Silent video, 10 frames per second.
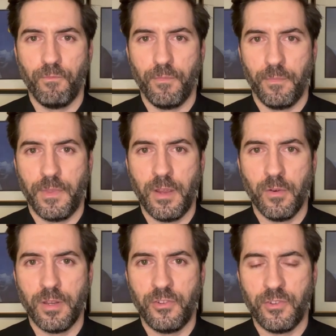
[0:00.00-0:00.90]

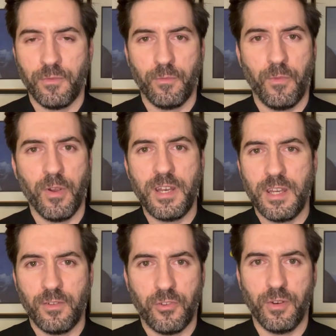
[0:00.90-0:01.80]
there is, for
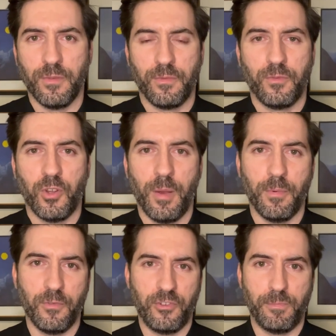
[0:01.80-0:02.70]
any sort of type
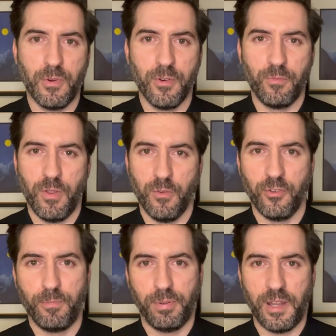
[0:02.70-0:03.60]
of spirit, whether
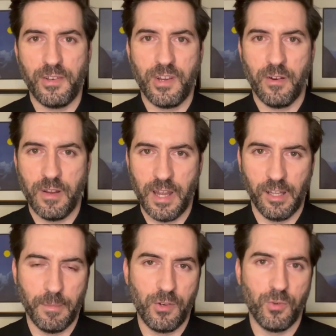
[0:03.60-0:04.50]
it's planetary,
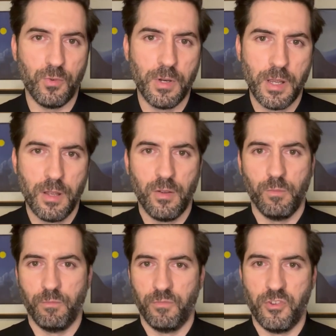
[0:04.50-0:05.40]
elemental,
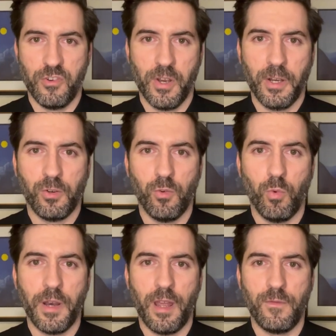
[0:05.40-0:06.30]
zodiac, or
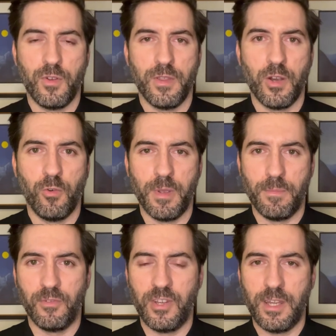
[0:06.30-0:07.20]
what have you, there will be
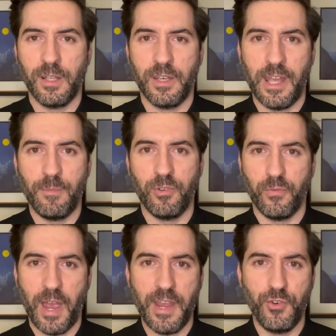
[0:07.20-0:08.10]
particular names
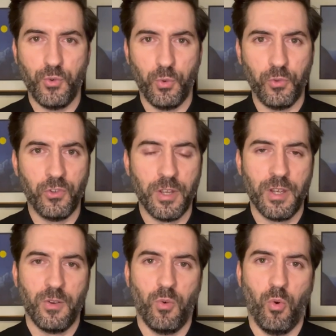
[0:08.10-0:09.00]
of angels
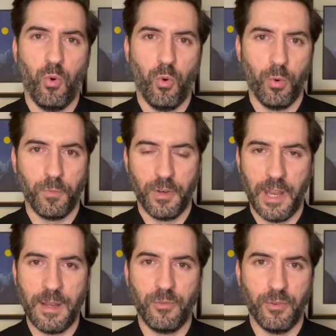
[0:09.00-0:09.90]
or
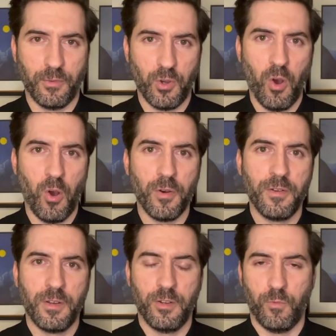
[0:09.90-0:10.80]
names of God
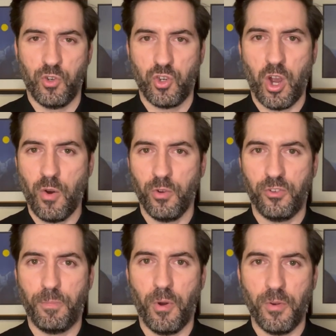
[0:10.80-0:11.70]
which
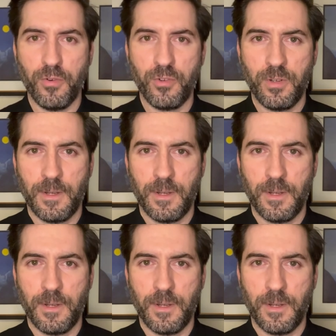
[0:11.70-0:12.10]
correspond